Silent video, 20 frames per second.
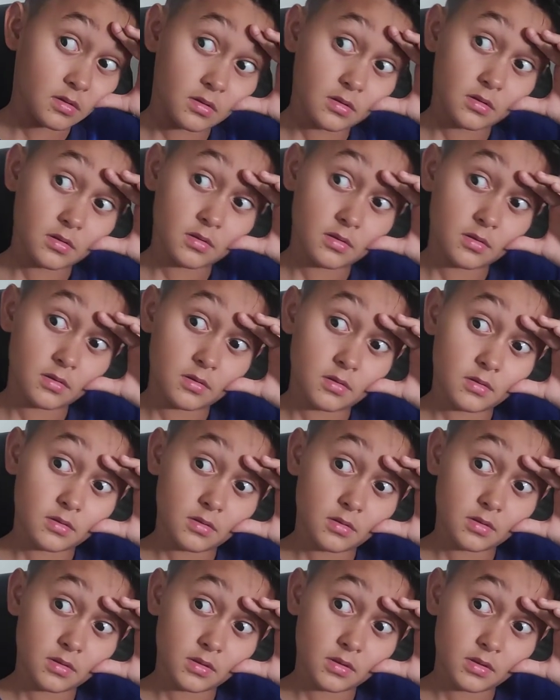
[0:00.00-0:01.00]

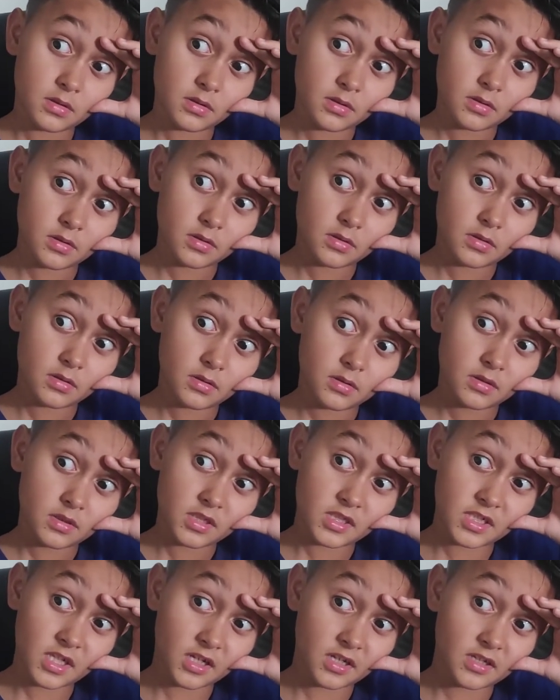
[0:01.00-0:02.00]
Yes. What's it called?
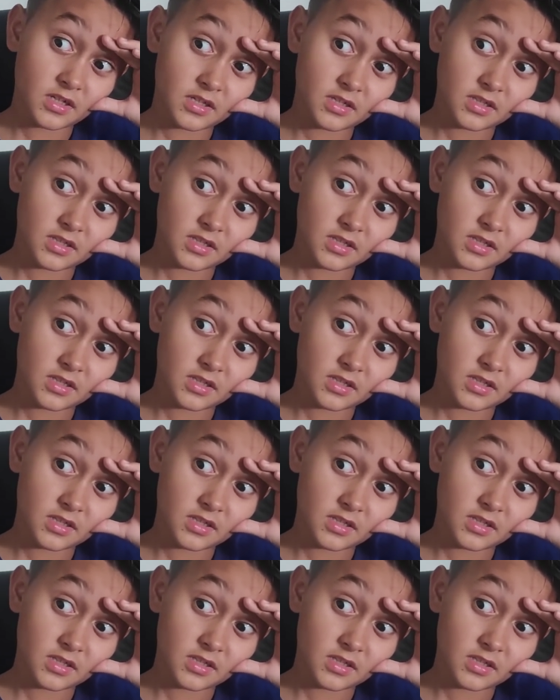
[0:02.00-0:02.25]
CN.